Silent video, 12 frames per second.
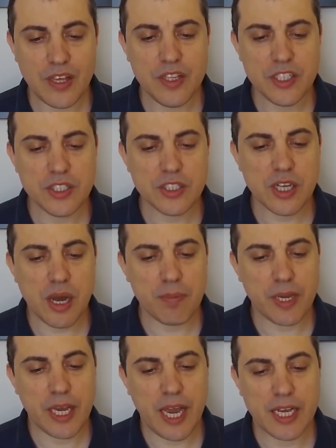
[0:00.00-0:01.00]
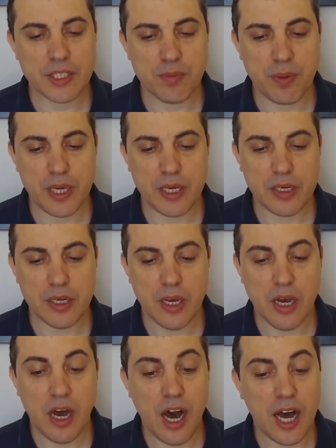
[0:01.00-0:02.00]
This topic has been
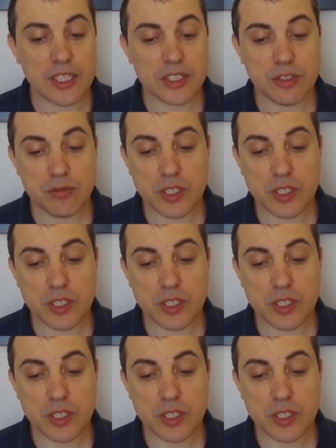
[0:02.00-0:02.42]
hot